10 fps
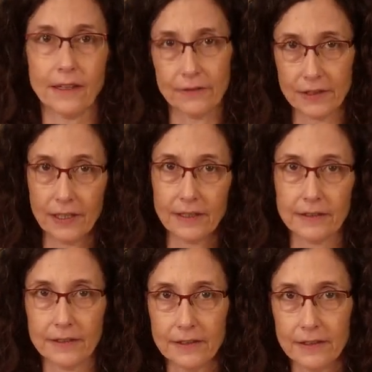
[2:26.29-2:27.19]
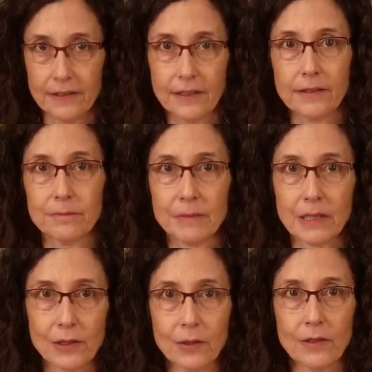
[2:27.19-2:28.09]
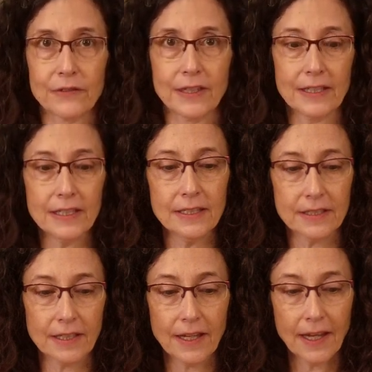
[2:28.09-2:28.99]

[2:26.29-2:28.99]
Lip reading: I've taken the milk off the heat,